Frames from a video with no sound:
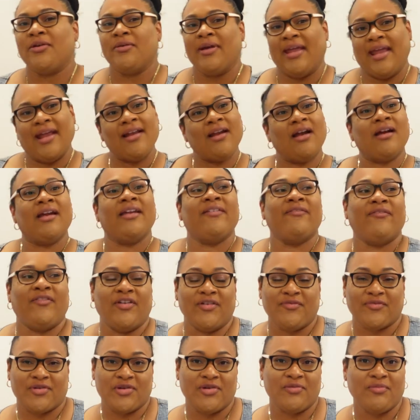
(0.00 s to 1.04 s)
in our infant
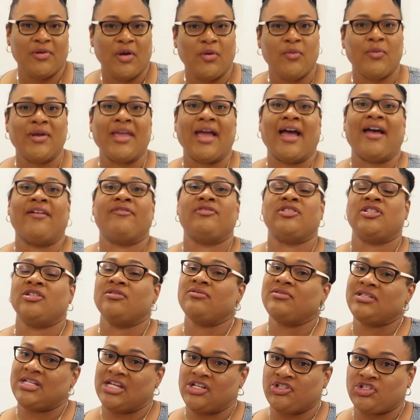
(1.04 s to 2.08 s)
room, we have 2
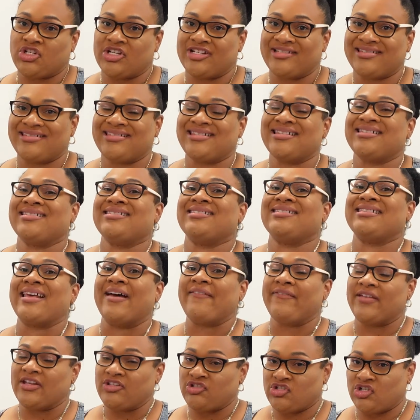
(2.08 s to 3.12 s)
teachers to
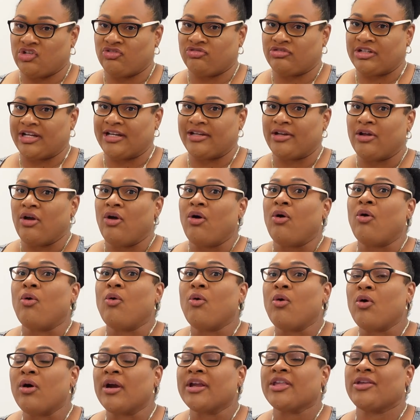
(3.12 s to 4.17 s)
7 children,
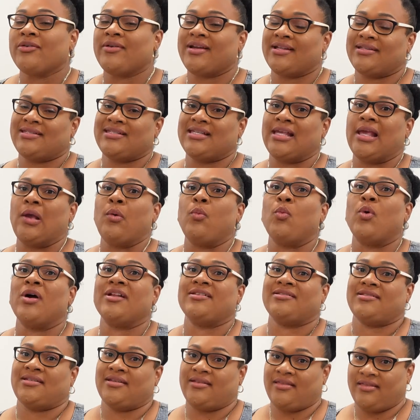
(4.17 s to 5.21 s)
or you could see 1
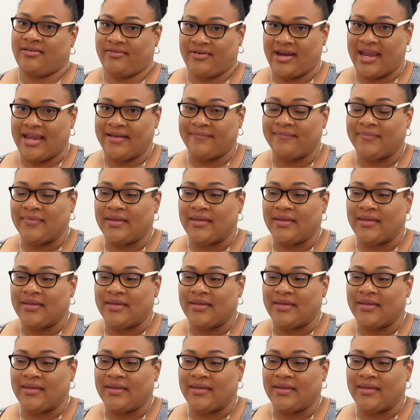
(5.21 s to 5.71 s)
to 3.